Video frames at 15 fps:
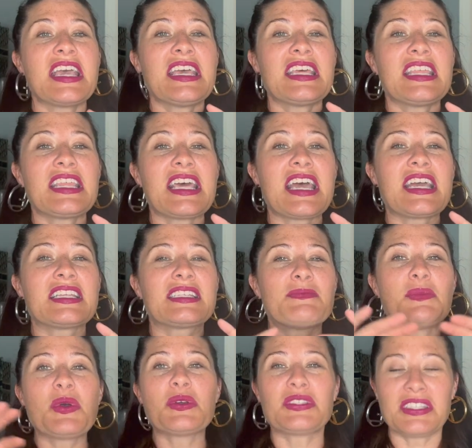that
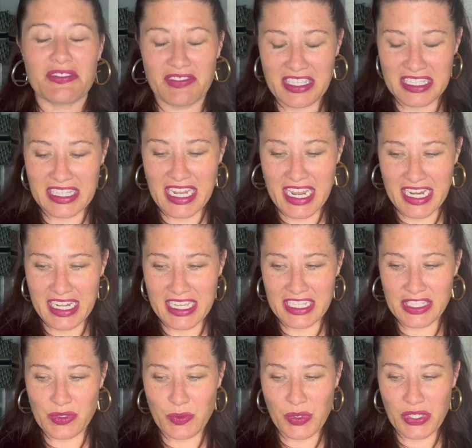most of these
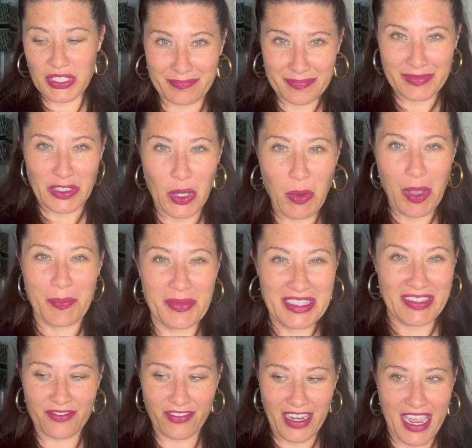ladies would go up
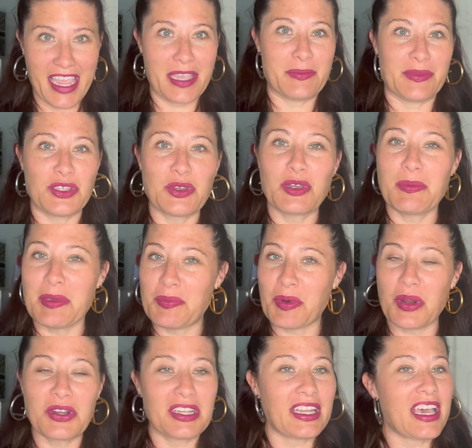in flames. You could be
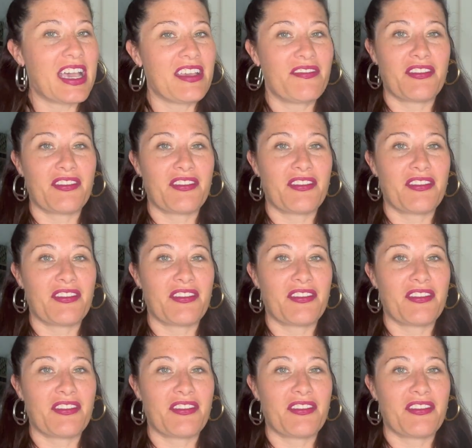burned alive